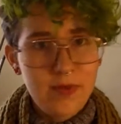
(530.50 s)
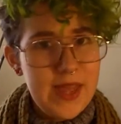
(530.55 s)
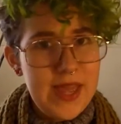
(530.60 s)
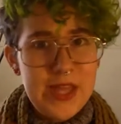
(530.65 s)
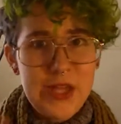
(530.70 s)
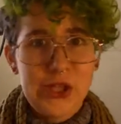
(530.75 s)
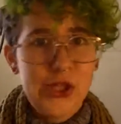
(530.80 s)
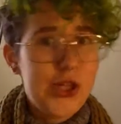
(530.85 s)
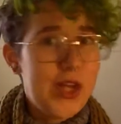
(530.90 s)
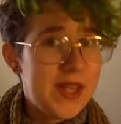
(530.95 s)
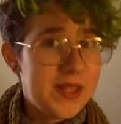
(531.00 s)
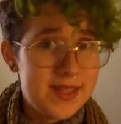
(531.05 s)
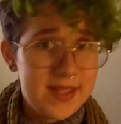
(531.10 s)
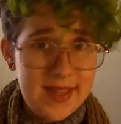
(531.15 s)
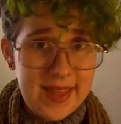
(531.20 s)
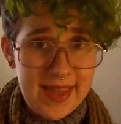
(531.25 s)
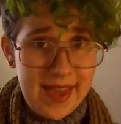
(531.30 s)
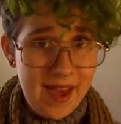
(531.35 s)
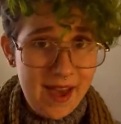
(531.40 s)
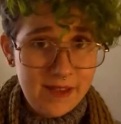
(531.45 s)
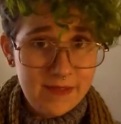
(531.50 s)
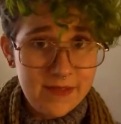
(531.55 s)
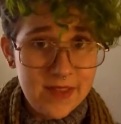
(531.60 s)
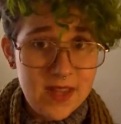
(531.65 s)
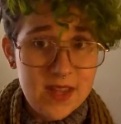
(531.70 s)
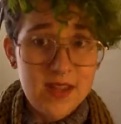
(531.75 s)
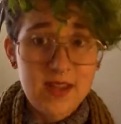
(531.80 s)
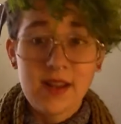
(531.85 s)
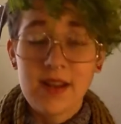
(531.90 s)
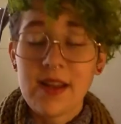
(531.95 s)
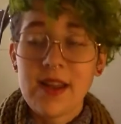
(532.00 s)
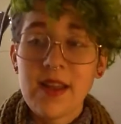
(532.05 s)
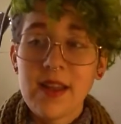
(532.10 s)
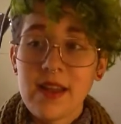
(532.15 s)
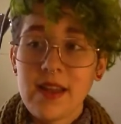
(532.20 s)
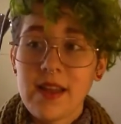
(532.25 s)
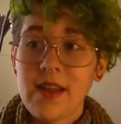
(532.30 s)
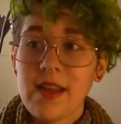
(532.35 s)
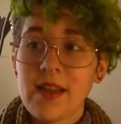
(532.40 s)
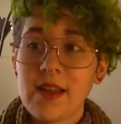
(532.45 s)
ingest the caffeine,
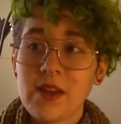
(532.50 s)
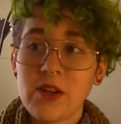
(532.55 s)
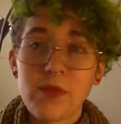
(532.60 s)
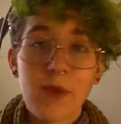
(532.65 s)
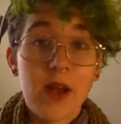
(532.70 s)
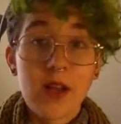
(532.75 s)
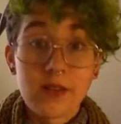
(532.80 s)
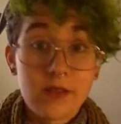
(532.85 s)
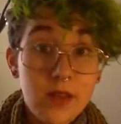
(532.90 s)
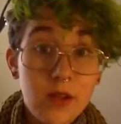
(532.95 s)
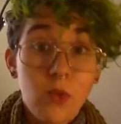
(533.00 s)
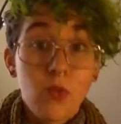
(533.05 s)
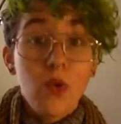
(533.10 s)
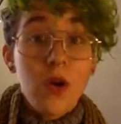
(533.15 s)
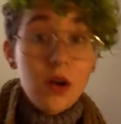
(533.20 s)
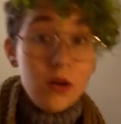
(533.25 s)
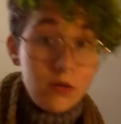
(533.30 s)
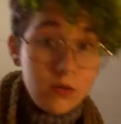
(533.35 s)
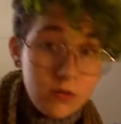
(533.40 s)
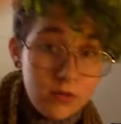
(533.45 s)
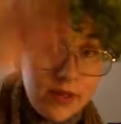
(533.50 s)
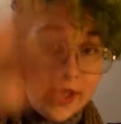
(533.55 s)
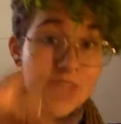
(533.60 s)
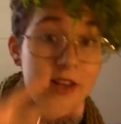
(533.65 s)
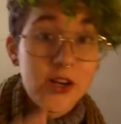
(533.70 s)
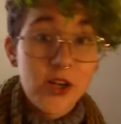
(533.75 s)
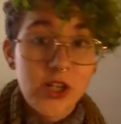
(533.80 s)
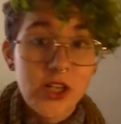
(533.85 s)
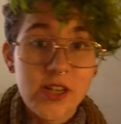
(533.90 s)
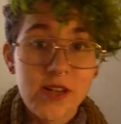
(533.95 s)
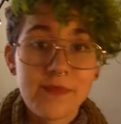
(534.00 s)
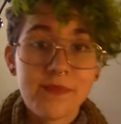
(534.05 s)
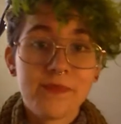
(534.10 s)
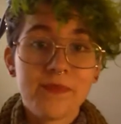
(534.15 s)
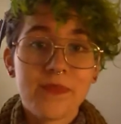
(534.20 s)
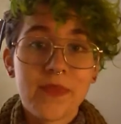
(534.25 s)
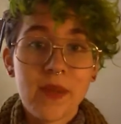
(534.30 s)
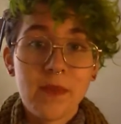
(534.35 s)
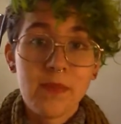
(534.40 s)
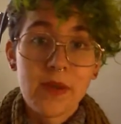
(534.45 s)
and your body's like, whoa, energy,
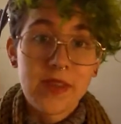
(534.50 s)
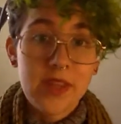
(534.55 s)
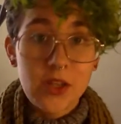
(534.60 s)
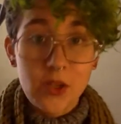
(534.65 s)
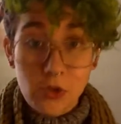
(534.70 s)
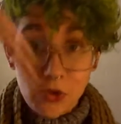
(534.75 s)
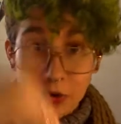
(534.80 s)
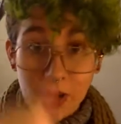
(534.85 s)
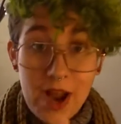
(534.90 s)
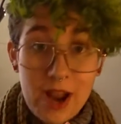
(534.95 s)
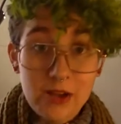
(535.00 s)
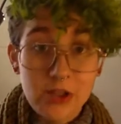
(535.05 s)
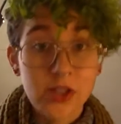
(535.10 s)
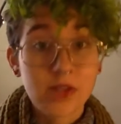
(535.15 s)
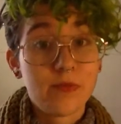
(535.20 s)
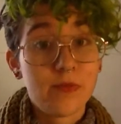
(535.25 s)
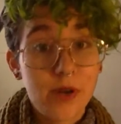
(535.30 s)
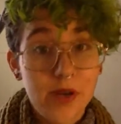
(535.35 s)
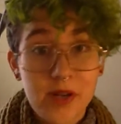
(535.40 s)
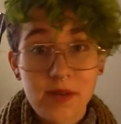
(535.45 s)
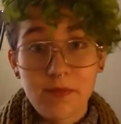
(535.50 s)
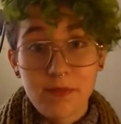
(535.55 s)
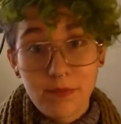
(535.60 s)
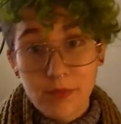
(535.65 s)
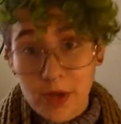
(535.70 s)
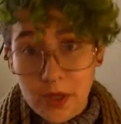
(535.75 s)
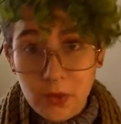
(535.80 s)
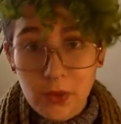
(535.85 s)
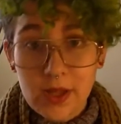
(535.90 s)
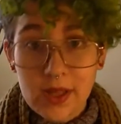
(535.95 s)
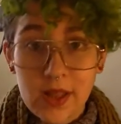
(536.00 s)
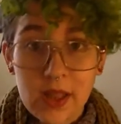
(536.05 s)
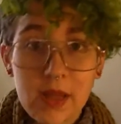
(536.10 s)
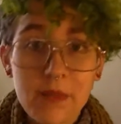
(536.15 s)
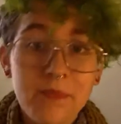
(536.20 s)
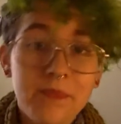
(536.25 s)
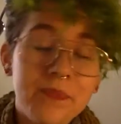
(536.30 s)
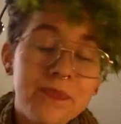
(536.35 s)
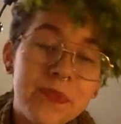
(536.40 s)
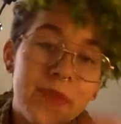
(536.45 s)
but then you crash pretty quickly.
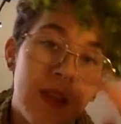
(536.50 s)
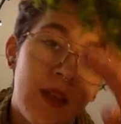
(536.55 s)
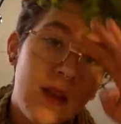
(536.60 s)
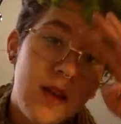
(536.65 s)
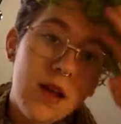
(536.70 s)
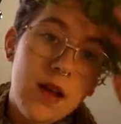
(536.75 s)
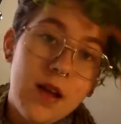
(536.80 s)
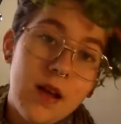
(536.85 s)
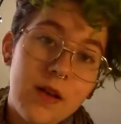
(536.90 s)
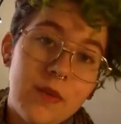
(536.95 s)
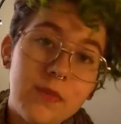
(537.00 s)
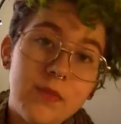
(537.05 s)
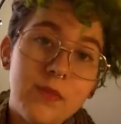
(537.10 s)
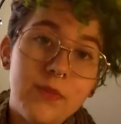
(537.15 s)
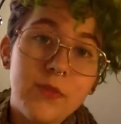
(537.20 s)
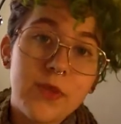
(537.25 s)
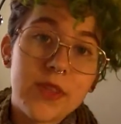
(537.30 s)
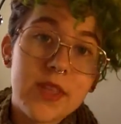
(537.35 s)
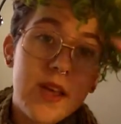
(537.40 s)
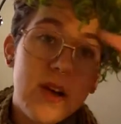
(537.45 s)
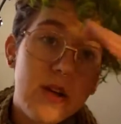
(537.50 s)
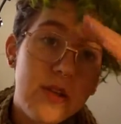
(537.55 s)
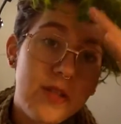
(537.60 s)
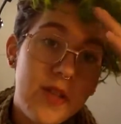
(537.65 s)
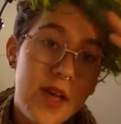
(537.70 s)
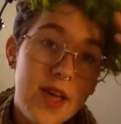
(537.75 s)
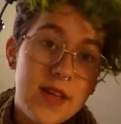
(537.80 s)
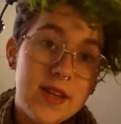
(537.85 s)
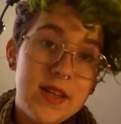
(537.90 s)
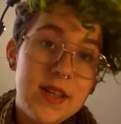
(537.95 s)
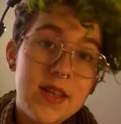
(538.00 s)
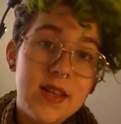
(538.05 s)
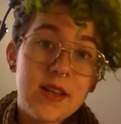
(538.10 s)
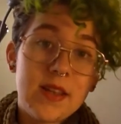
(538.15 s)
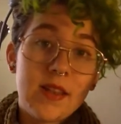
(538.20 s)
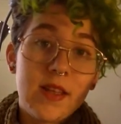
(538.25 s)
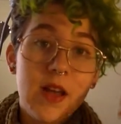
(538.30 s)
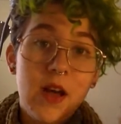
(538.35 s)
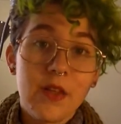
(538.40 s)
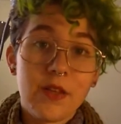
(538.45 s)
With the L-theanine
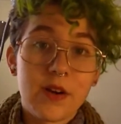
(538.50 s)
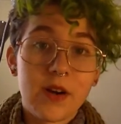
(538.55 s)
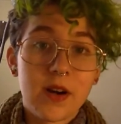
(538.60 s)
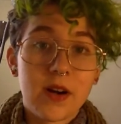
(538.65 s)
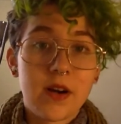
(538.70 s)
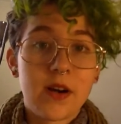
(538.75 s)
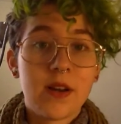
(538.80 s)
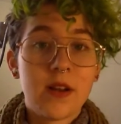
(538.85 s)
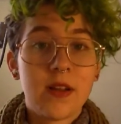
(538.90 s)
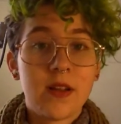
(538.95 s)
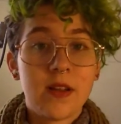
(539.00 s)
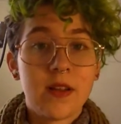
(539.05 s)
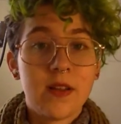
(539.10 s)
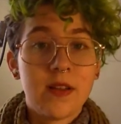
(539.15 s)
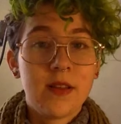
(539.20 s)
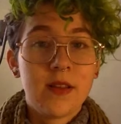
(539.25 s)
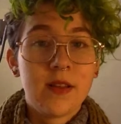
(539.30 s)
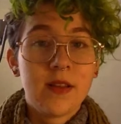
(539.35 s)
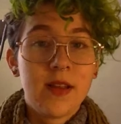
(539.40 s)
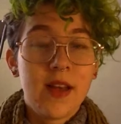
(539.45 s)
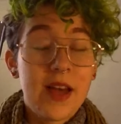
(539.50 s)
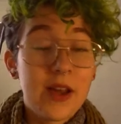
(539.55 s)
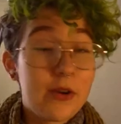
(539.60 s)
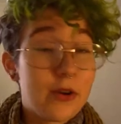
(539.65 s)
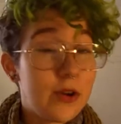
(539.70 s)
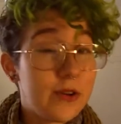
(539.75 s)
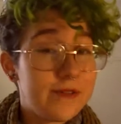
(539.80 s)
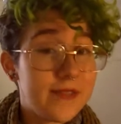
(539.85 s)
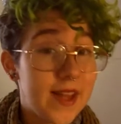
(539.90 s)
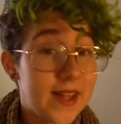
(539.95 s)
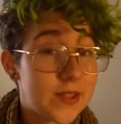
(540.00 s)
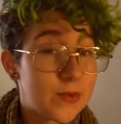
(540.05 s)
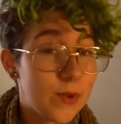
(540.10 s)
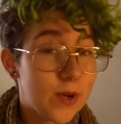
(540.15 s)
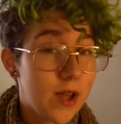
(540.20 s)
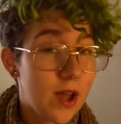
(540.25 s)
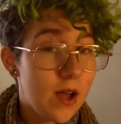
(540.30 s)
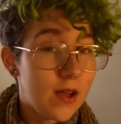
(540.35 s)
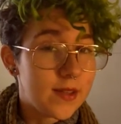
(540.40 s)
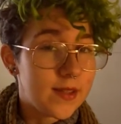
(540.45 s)
and the other, I don't know if that's
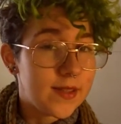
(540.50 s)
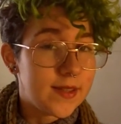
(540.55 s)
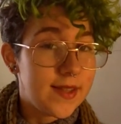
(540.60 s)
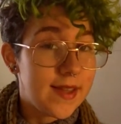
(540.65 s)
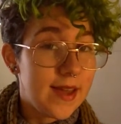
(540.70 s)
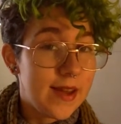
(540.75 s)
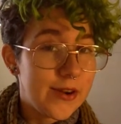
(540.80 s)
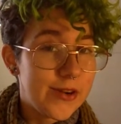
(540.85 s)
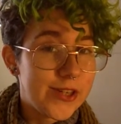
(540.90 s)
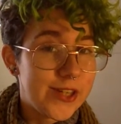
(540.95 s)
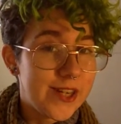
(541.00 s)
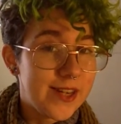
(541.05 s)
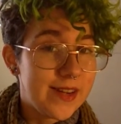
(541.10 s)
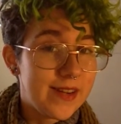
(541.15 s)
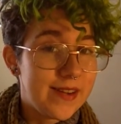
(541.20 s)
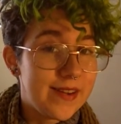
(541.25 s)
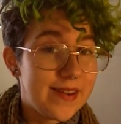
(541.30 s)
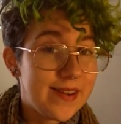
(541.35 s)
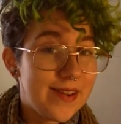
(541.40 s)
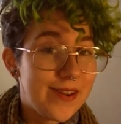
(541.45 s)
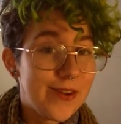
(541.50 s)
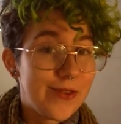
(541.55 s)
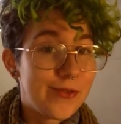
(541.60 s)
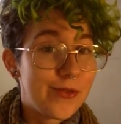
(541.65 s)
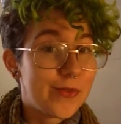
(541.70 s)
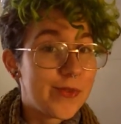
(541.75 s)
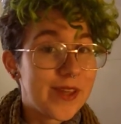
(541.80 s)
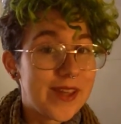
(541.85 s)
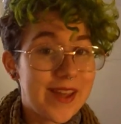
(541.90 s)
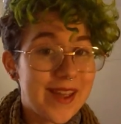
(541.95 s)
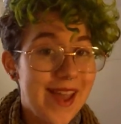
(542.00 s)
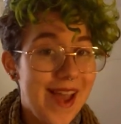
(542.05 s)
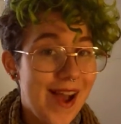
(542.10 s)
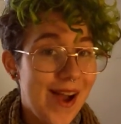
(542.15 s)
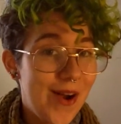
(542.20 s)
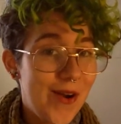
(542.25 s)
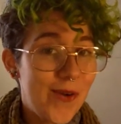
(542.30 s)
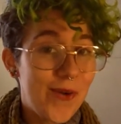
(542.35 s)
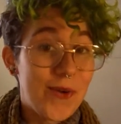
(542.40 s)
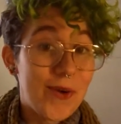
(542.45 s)
what causes the energy from the
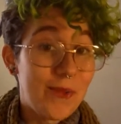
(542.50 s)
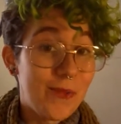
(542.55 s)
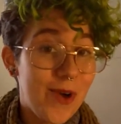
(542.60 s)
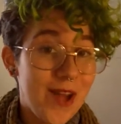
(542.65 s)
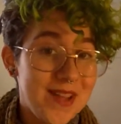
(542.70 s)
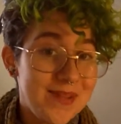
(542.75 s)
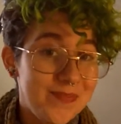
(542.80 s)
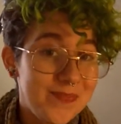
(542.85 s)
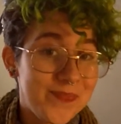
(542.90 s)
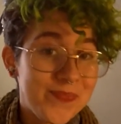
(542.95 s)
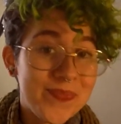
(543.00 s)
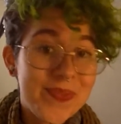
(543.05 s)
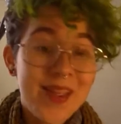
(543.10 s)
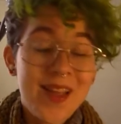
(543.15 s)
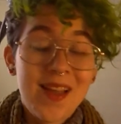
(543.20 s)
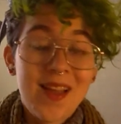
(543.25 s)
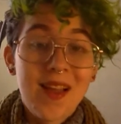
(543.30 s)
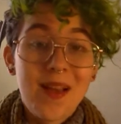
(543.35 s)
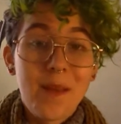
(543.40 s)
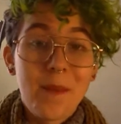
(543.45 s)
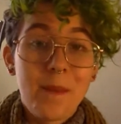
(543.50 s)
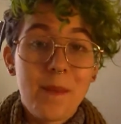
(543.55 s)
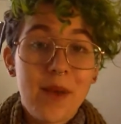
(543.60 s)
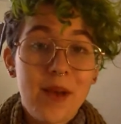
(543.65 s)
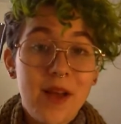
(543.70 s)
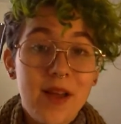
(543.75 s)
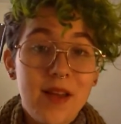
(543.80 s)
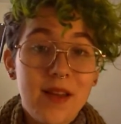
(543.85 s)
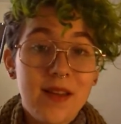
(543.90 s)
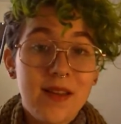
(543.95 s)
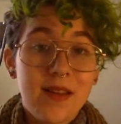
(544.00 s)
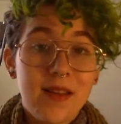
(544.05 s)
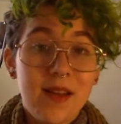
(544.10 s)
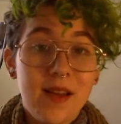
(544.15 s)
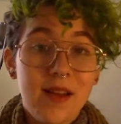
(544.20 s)
cacao or what, but